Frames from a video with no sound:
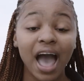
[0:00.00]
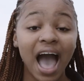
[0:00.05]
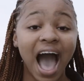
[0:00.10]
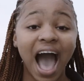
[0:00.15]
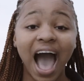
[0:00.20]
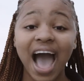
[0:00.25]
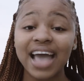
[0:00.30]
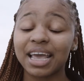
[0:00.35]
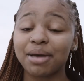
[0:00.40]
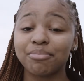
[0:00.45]

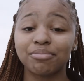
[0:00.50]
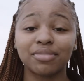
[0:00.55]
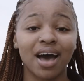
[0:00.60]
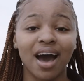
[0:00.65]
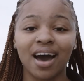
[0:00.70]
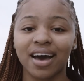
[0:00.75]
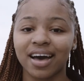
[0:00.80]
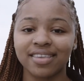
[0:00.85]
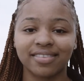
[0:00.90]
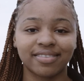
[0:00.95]
I am
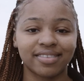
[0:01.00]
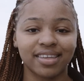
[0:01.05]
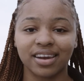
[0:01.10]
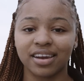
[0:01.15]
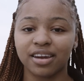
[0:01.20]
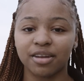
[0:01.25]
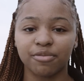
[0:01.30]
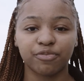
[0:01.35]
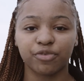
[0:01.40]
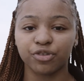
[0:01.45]
not a
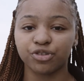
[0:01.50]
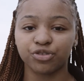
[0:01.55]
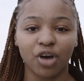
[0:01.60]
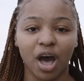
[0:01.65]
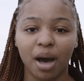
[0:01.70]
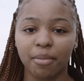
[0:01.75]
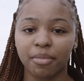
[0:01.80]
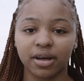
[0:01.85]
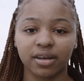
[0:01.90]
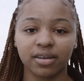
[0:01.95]
synonym for
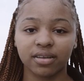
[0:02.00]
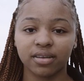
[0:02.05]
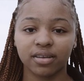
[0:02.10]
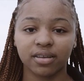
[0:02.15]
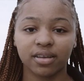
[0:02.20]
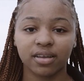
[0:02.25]
trauma.